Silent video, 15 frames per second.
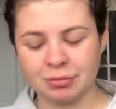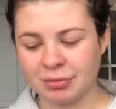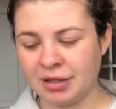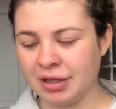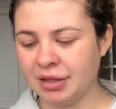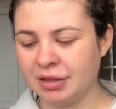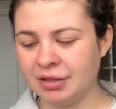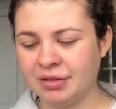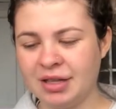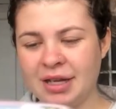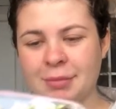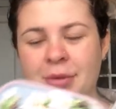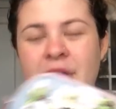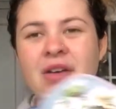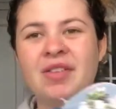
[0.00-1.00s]
or something it's
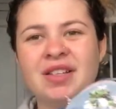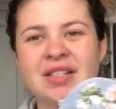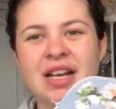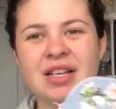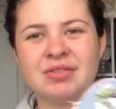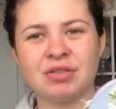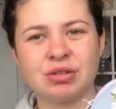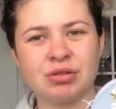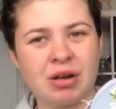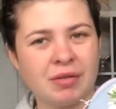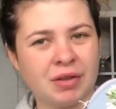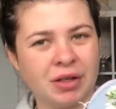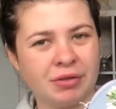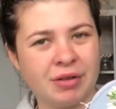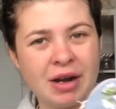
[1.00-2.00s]
like perfect size for
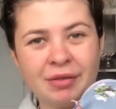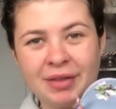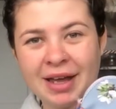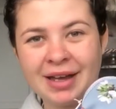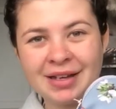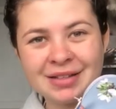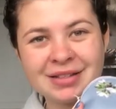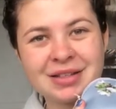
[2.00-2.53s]
traveling around that